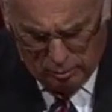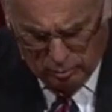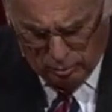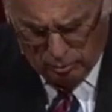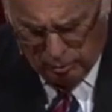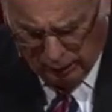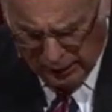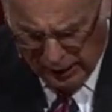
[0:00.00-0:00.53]

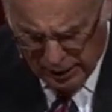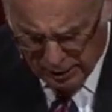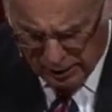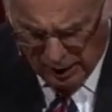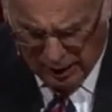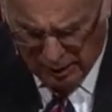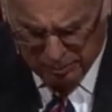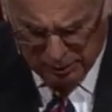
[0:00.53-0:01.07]
what has
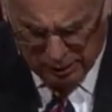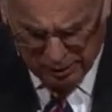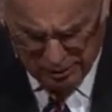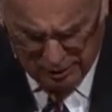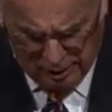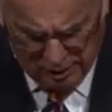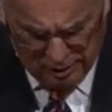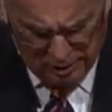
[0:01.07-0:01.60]
to happen
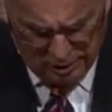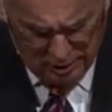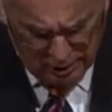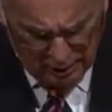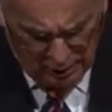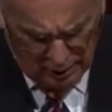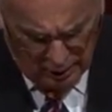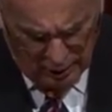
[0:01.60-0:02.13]
is this
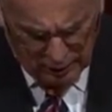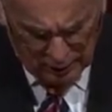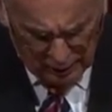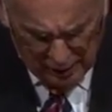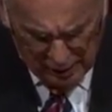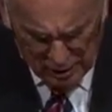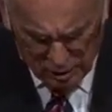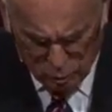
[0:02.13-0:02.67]

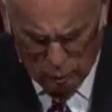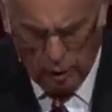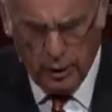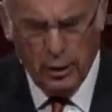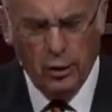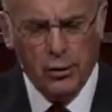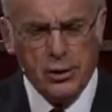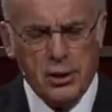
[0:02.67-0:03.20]
unless
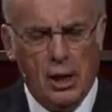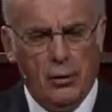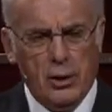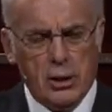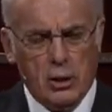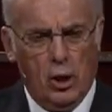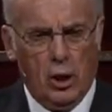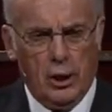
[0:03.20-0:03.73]
one, notice how
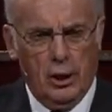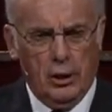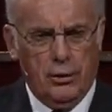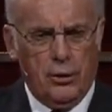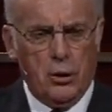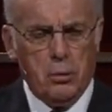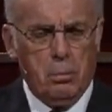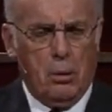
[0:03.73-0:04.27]
he's talking
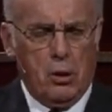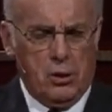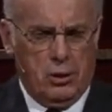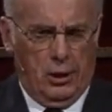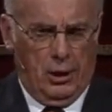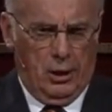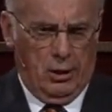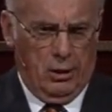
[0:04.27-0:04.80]
third
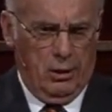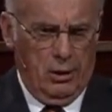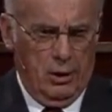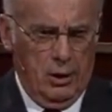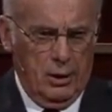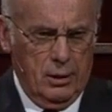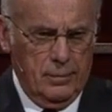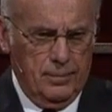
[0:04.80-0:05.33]
person here.
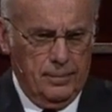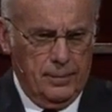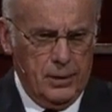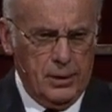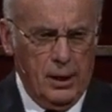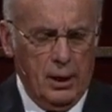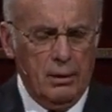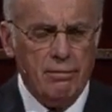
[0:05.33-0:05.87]

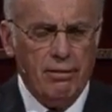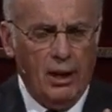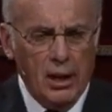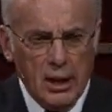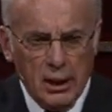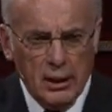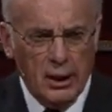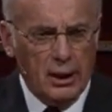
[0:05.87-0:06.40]
He's not
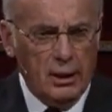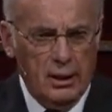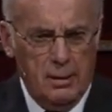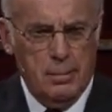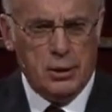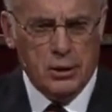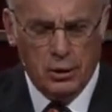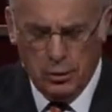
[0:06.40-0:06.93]
inviting
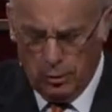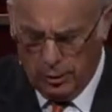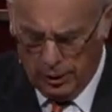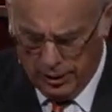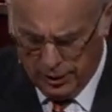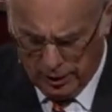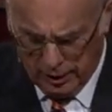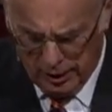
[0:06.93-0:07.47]
Nicodemus to do
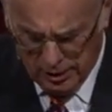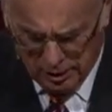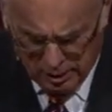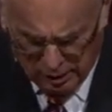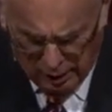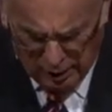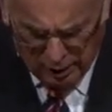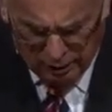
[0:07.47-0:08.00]
anything, he's
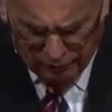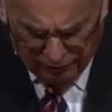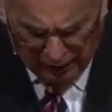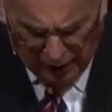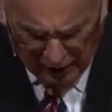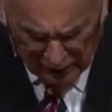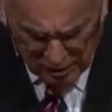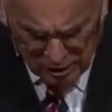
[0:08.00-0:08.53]
stating
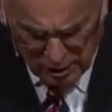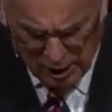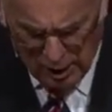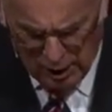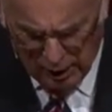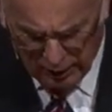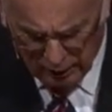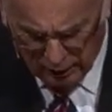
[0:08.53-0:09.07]
facts
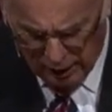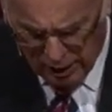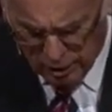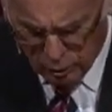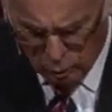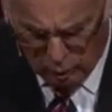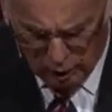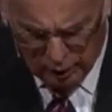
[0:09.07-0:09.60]

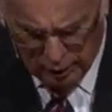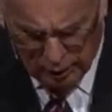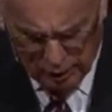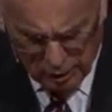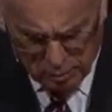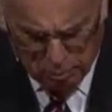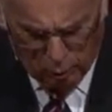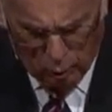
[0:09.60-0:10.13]
unless one is